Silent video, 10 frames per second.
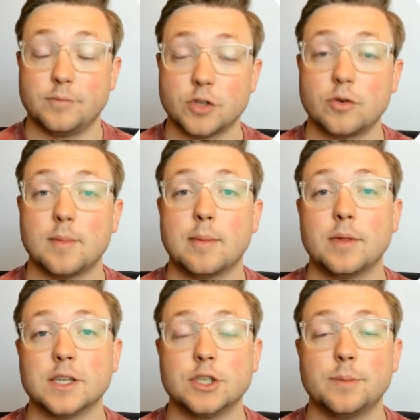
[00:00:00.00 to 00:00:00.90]
just remember
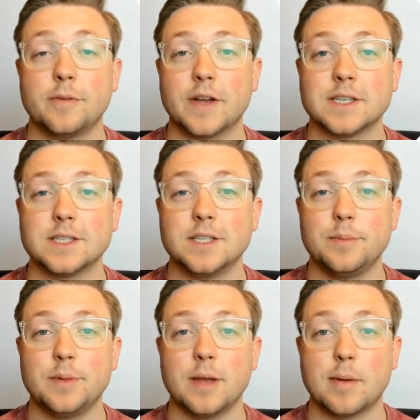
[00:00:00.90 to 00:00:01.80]
that Superfast
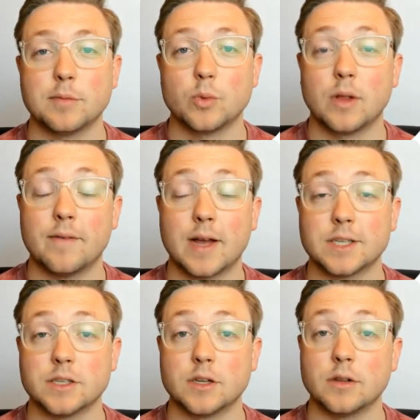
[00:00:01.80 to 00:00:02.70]
CPA members will have
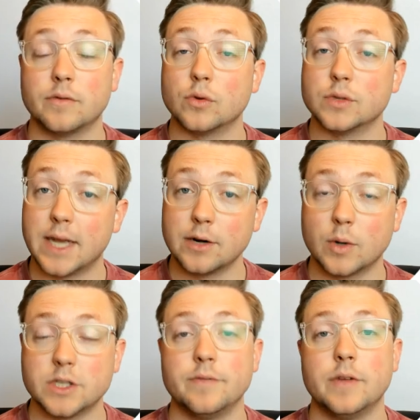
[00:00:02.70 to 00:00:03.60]
access to the full 10
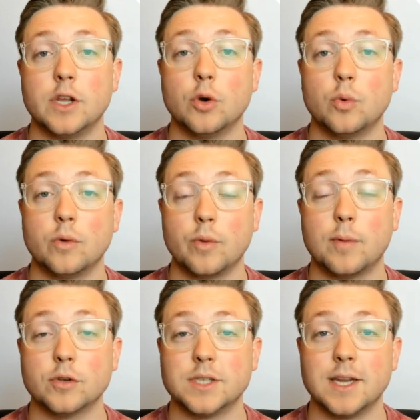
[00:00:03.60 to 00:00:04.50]
question video when we
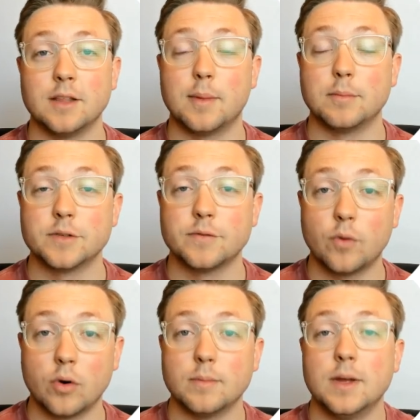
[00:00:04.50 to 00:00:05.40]
post it in the members
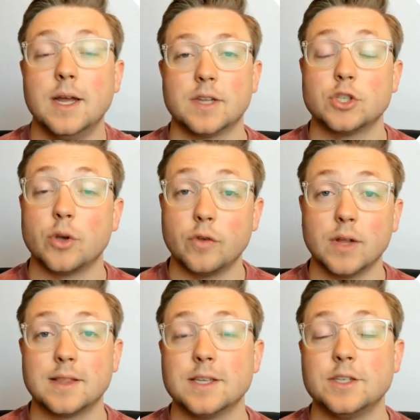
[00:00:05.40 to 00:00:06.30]
forum. So if you
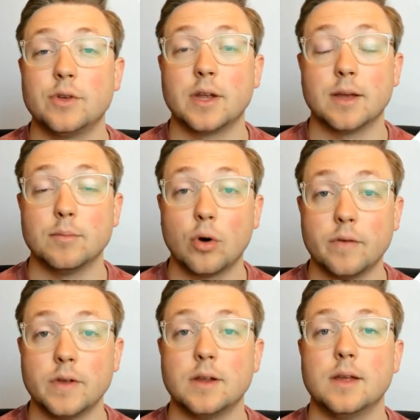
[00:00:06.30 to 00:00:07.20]
like this, you can get more
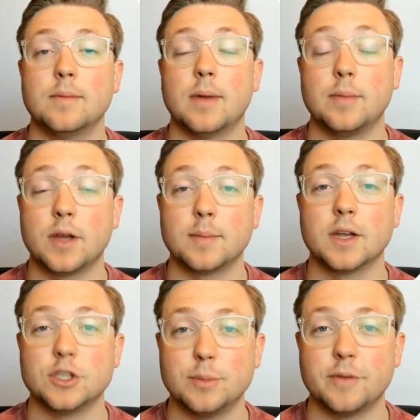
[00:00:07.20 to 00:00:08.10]
of it by becoming a
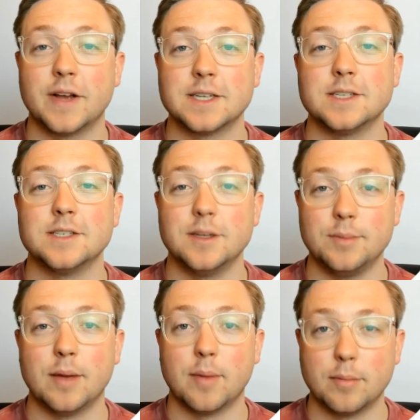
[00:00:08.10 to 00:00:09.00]
Superfast
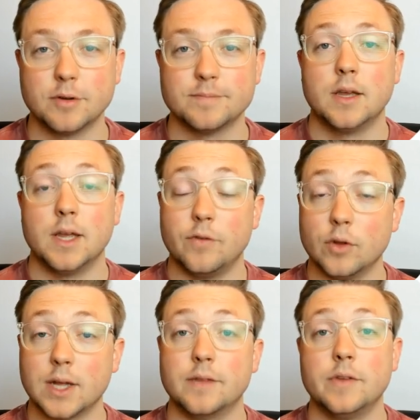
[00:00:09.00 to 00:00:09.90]
CPA member. If you
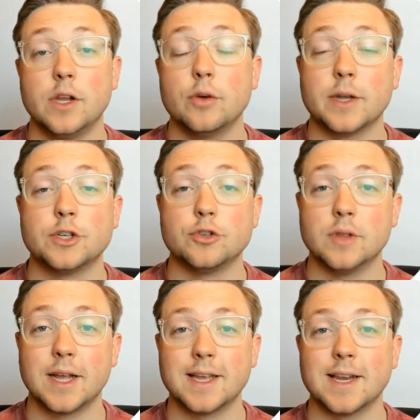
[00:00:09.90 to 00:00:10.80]
like the video, make sure to
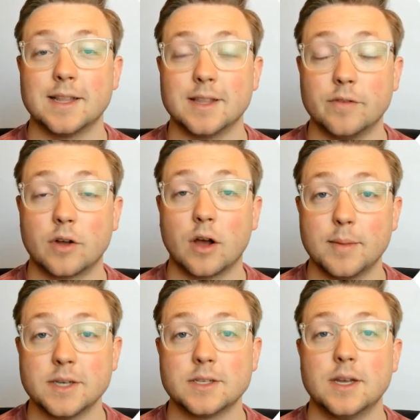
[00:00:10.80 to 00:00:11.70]
like it and leave a
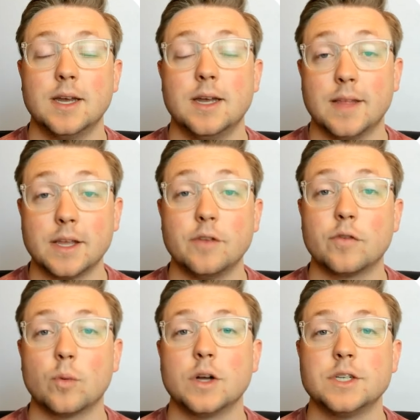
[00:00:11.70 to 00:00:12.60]
comment. Thank you for
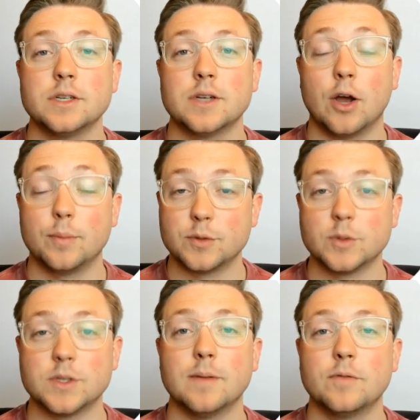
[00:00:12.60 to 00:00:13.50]
watching. I hope this
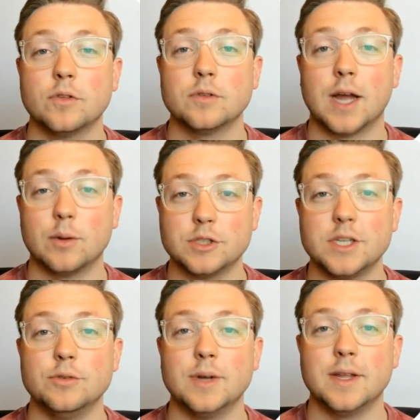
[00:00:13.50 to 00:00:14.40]
was helpful. I will see
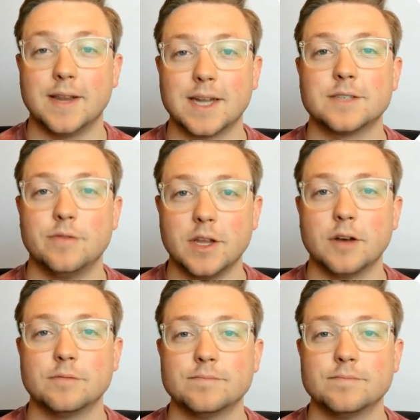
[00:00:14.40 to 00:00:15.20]
you in the next video.